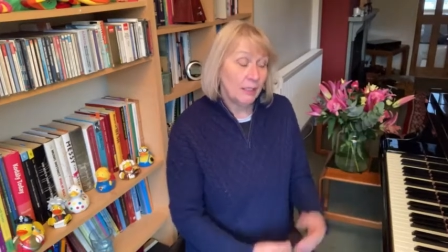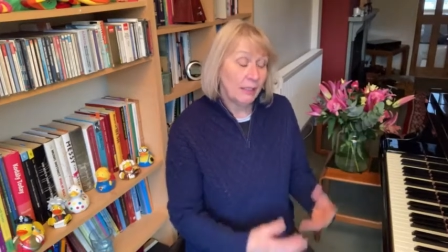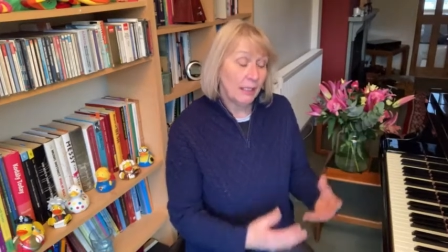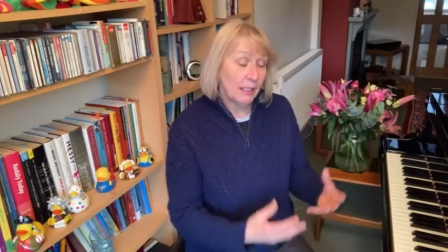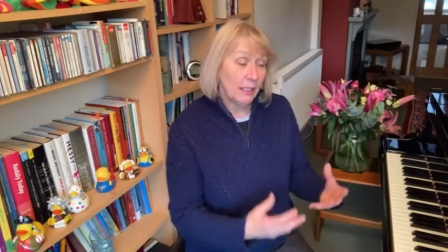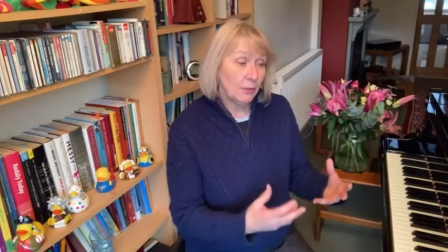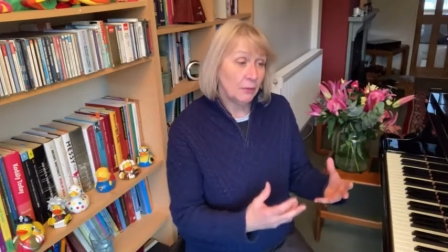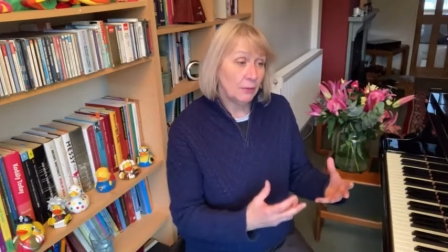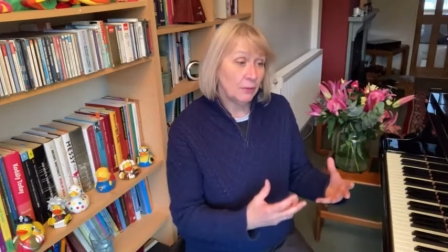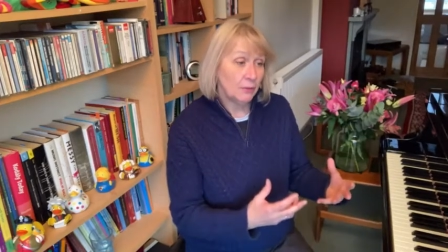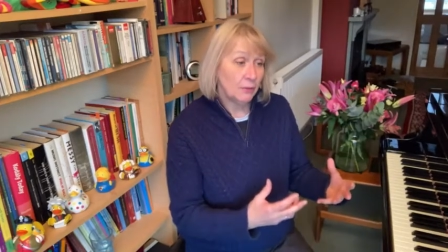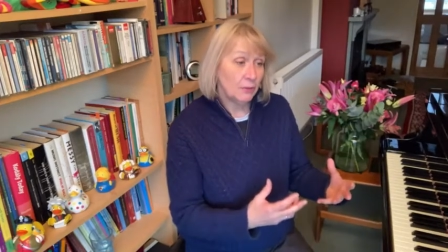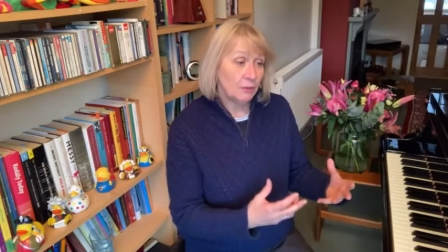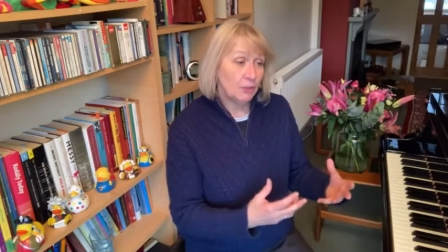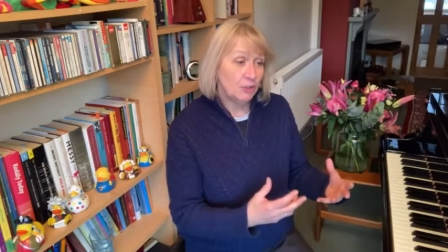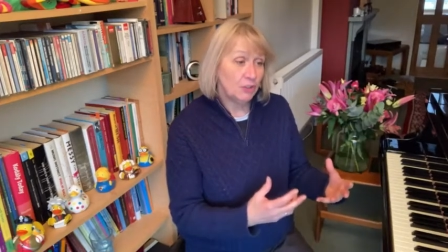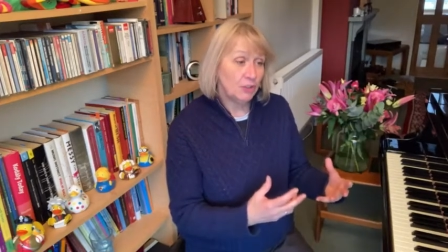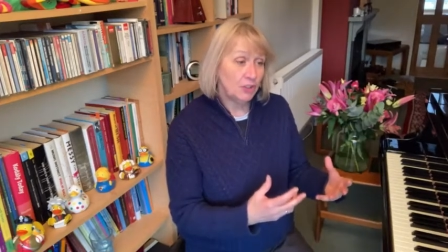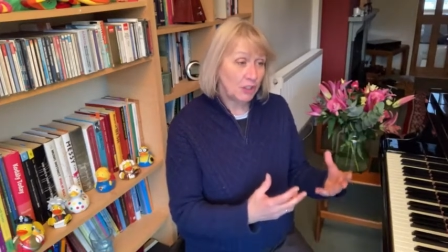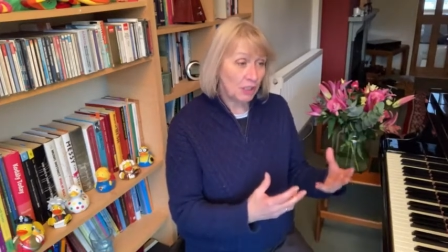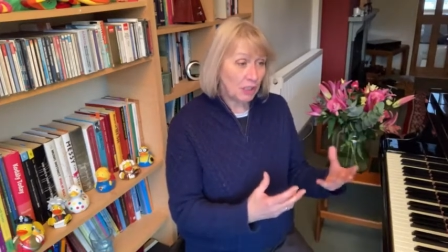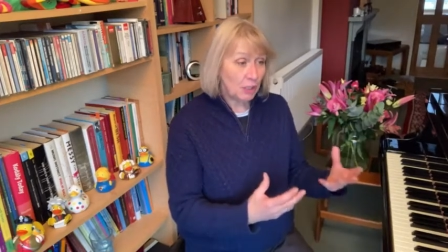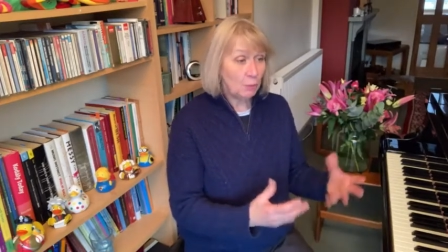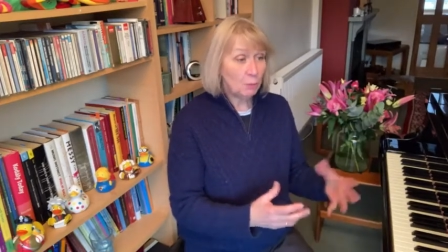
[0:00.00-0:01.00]
Now,
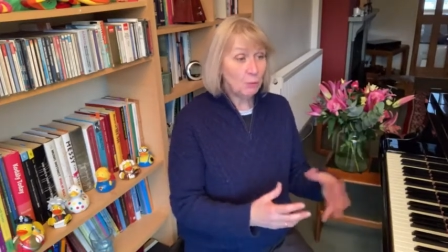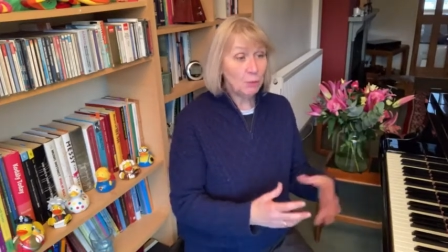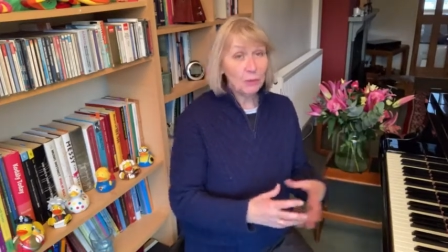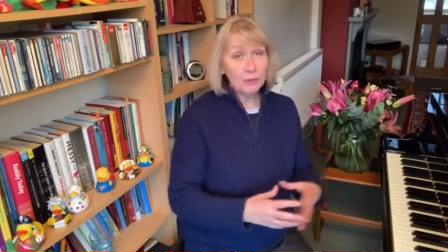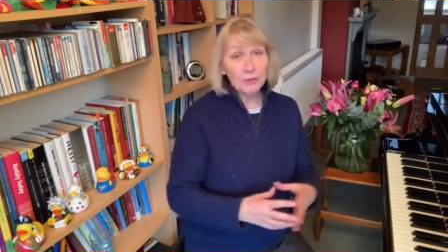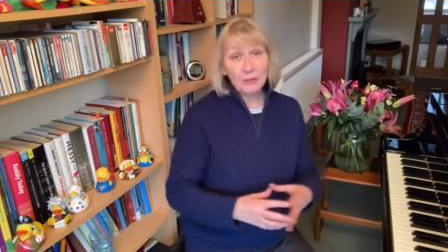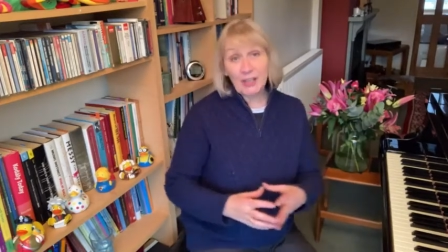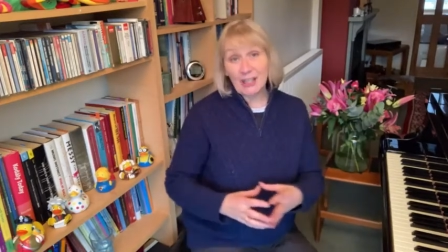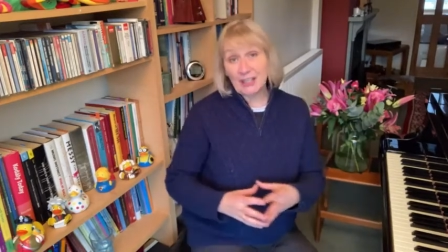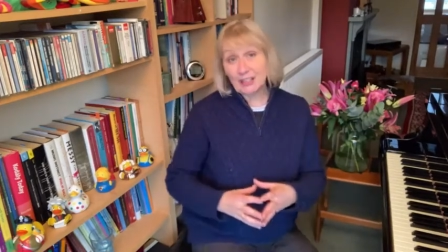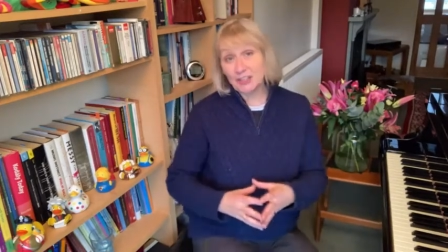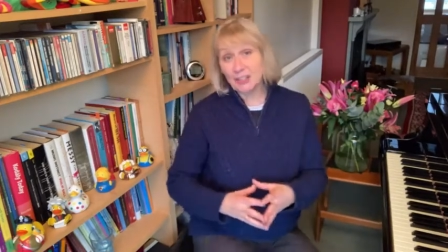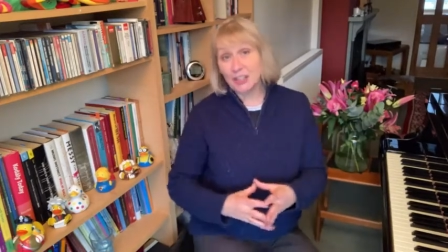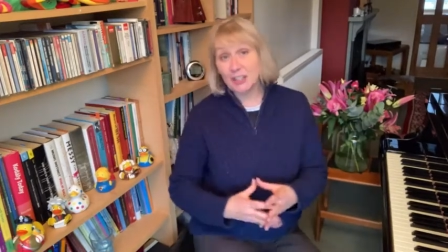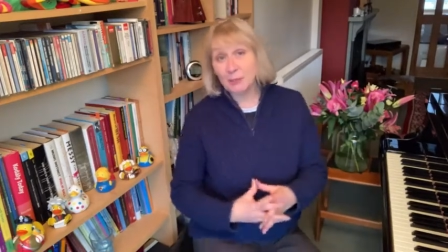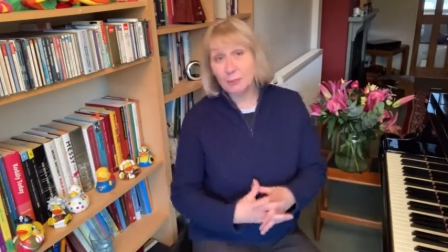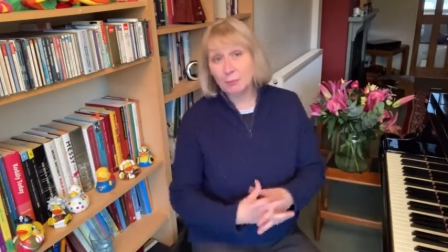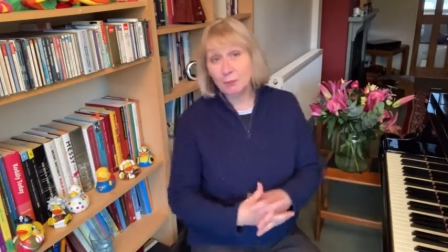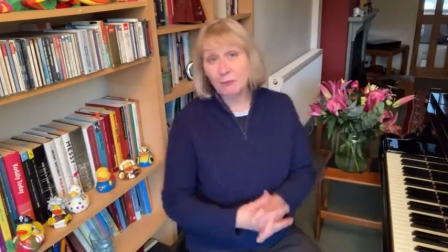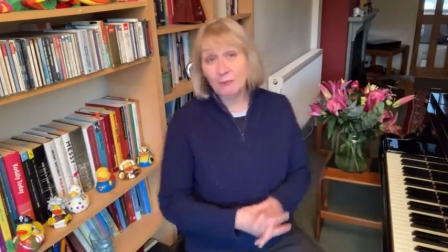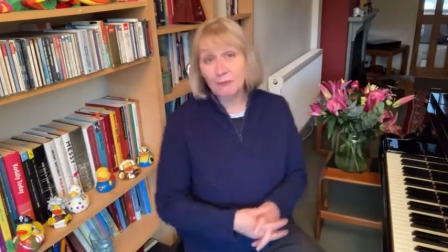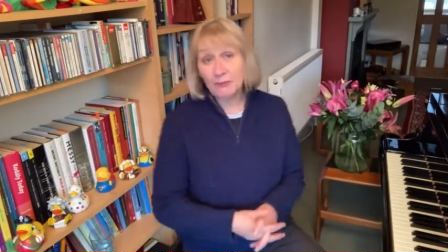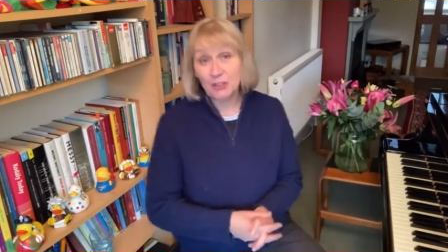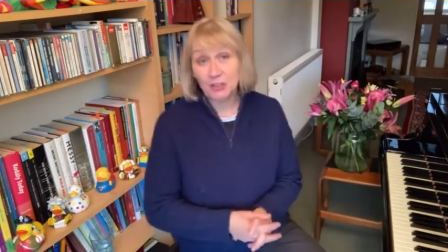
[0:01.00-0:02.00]
she was actually
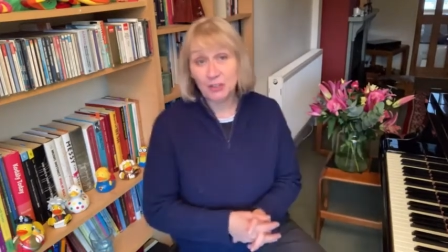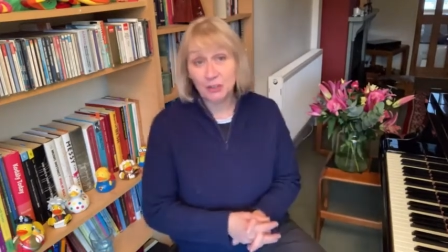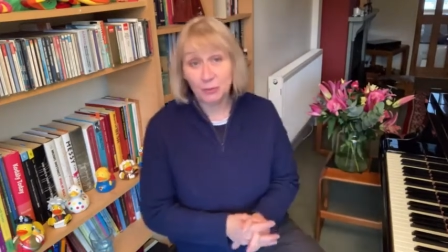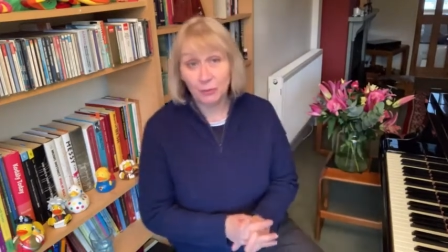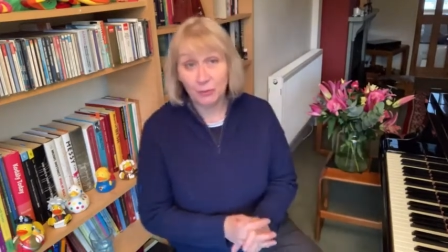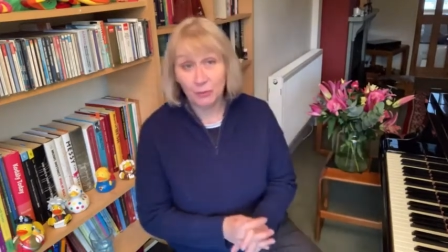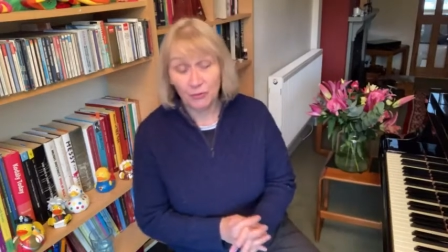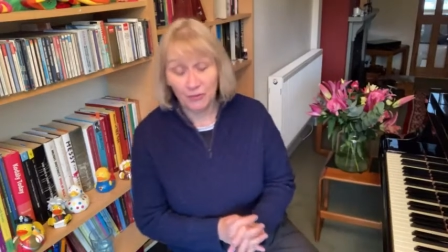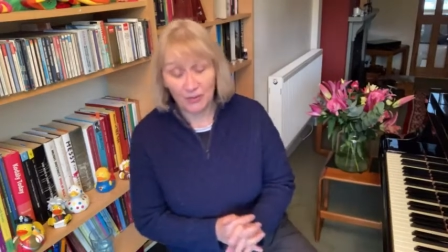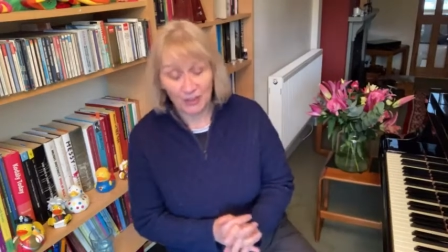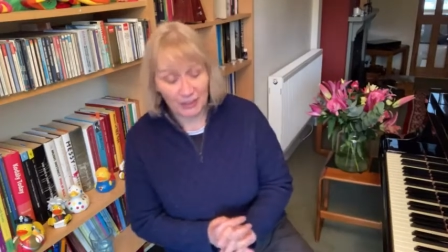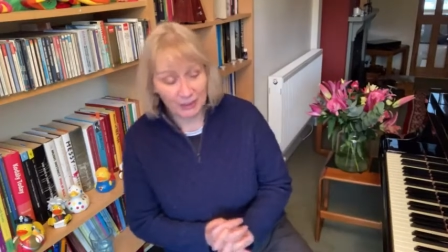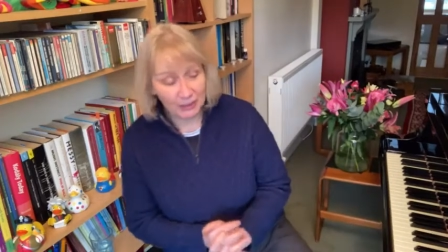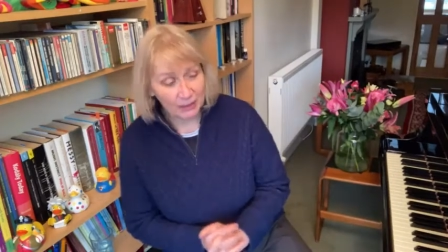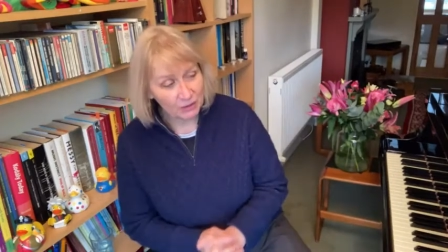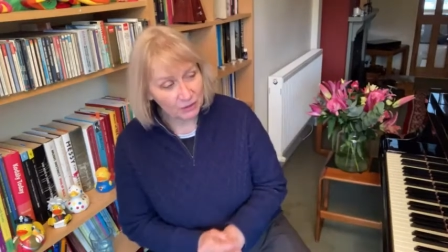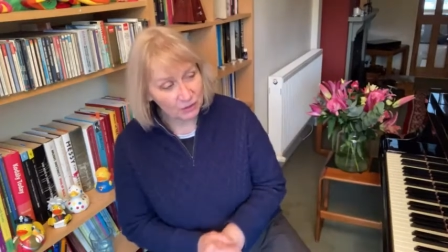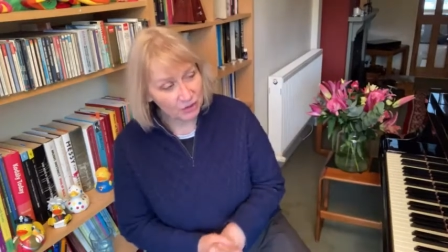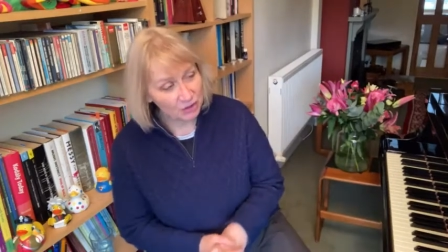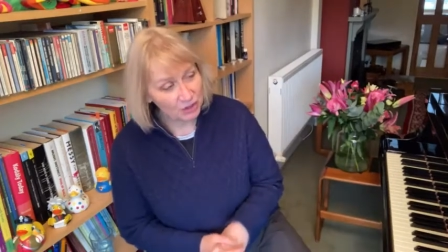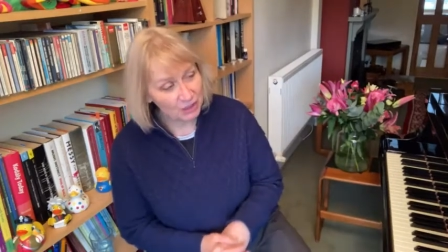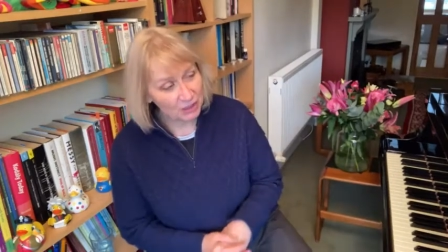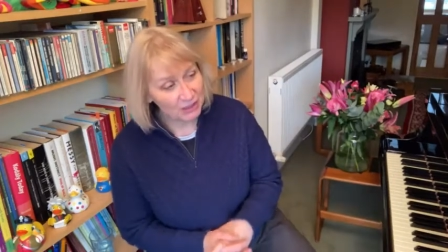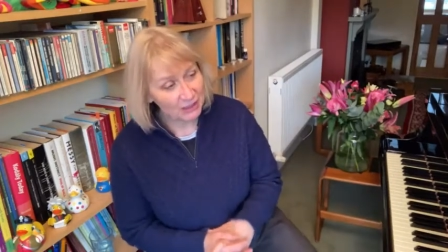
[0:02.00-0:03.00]
a professional singer.
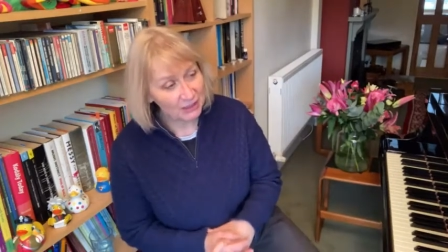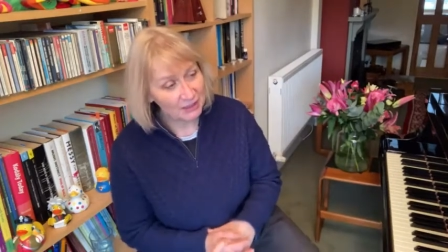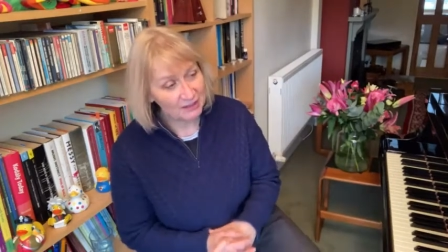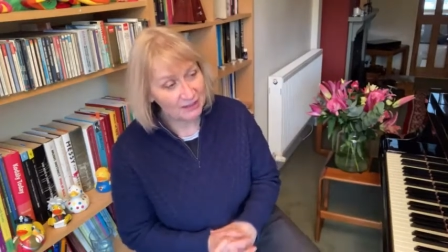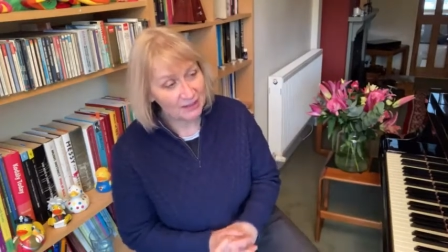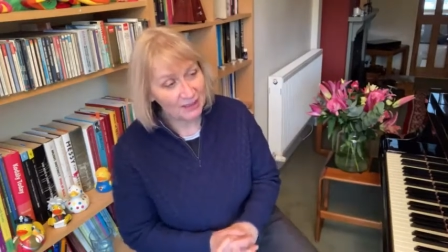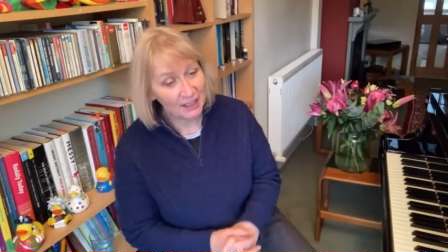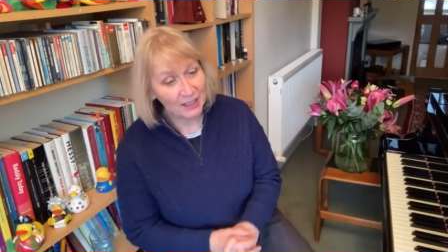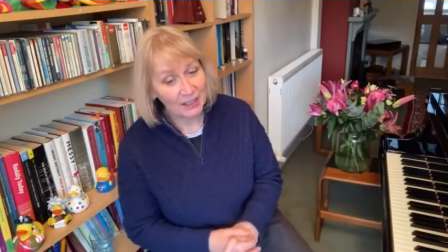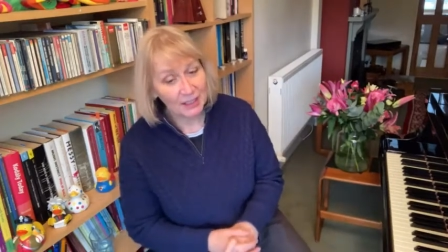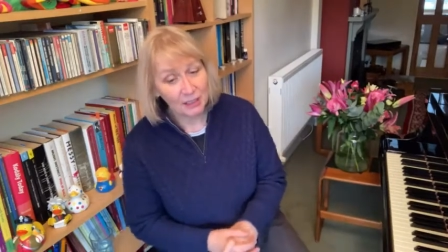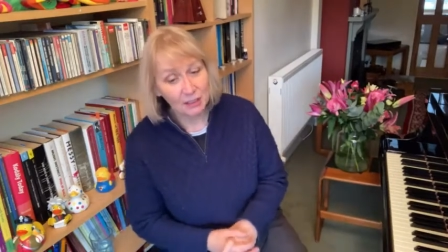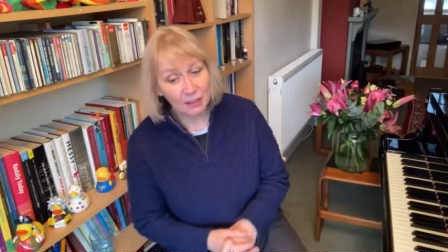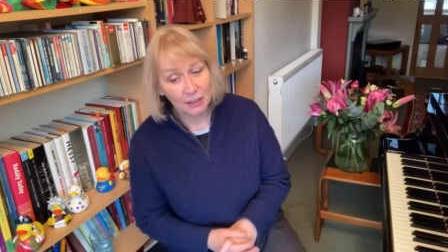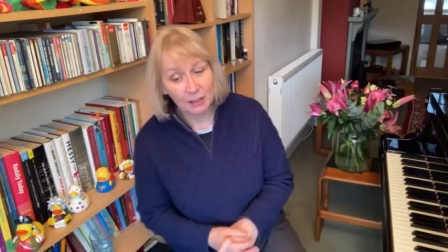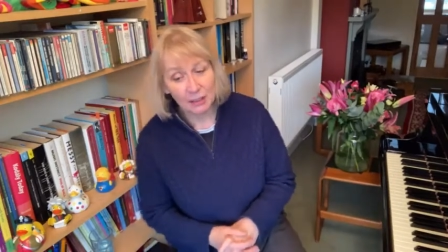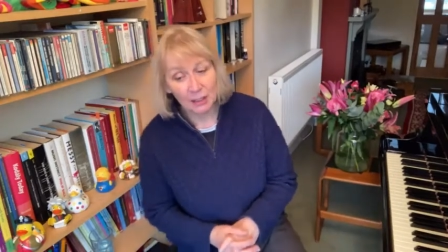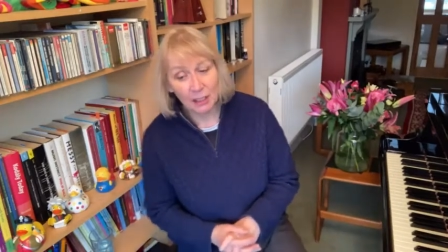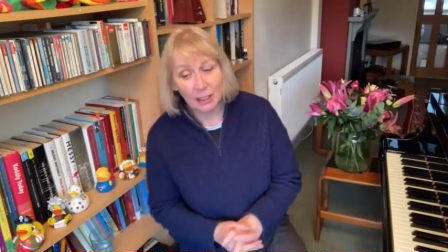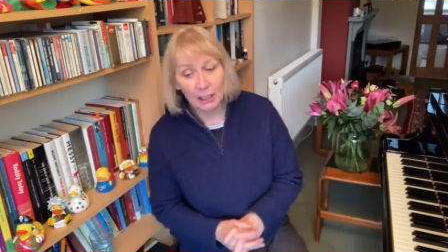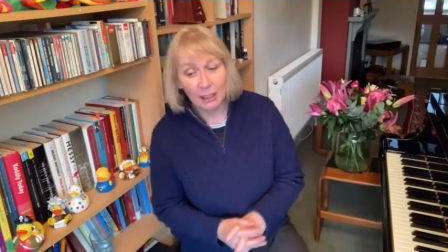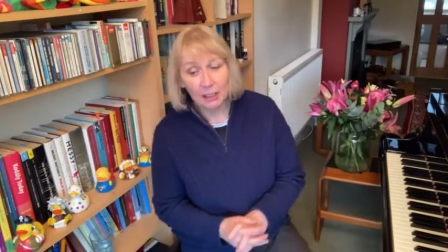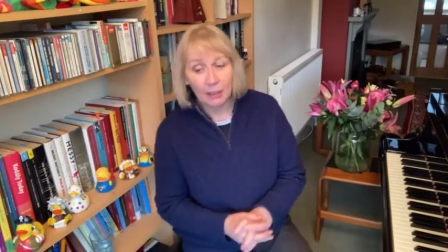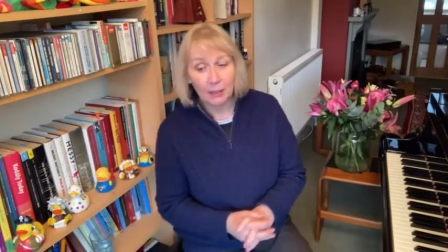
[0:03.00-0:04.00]
She
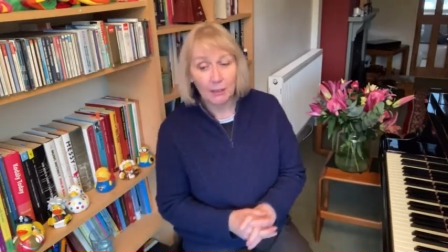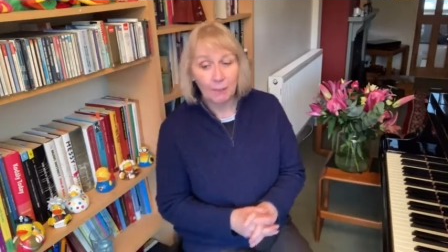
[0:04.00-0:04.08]
sang